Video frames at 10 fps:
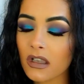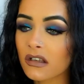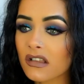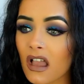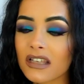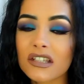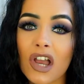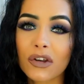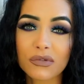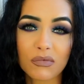because that
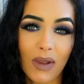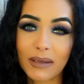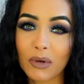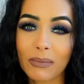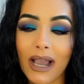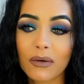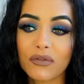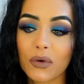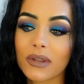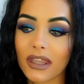internal is way more
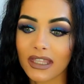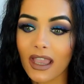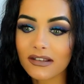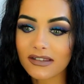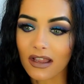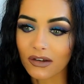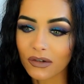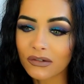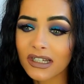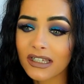powerful than the
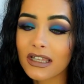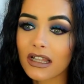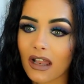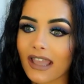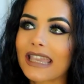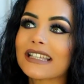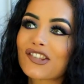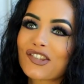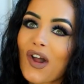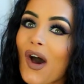external, like it
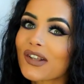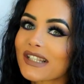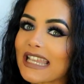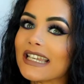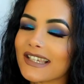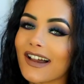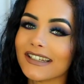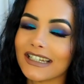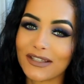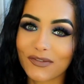starts
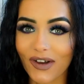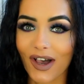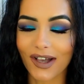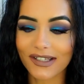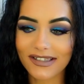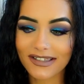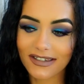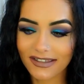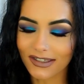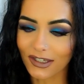internally
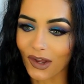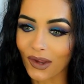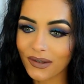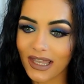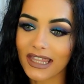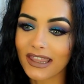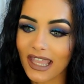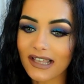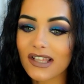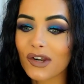first, you know, and then
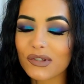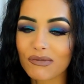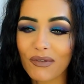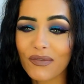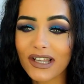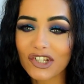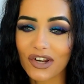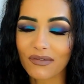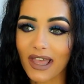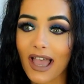the external is a
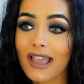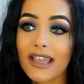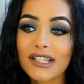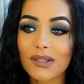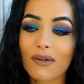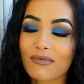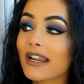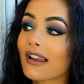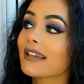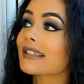reflection of that. So I
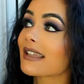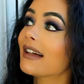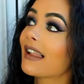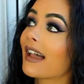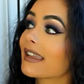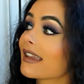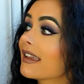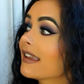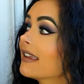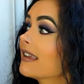realized that like
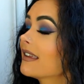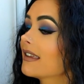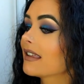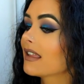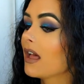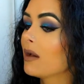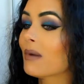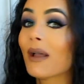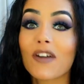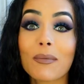
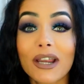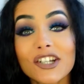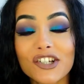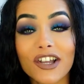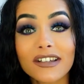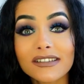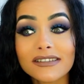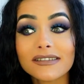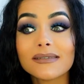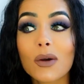my vibration,
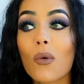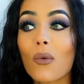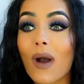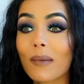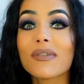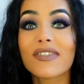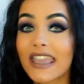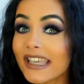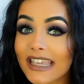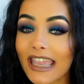what I'm
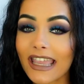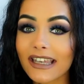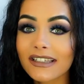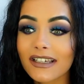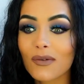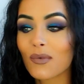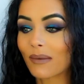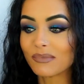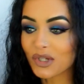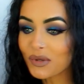thinking,
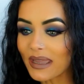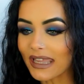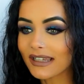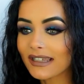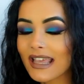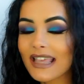what I'm doing,